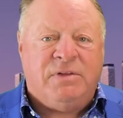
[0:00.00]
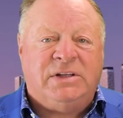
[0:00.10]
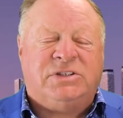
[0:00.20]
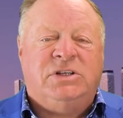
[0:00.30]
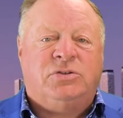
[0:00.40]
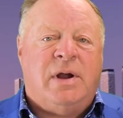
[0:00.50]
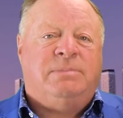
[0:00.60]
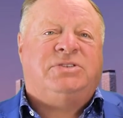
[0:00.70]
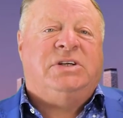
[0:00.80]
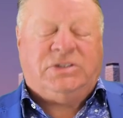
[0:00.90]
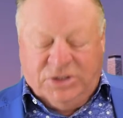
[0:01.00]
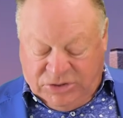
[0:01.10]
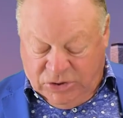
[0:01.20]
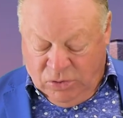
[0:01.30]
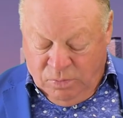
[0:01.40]
listings are up
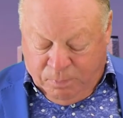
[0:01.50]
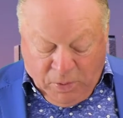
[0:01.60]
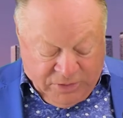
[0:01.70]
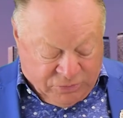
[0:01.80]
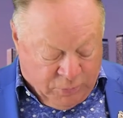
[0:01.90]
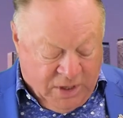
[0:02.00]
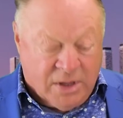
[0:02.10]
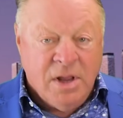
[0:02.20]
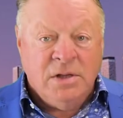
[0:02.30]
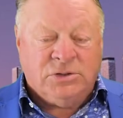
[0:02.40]
62.3.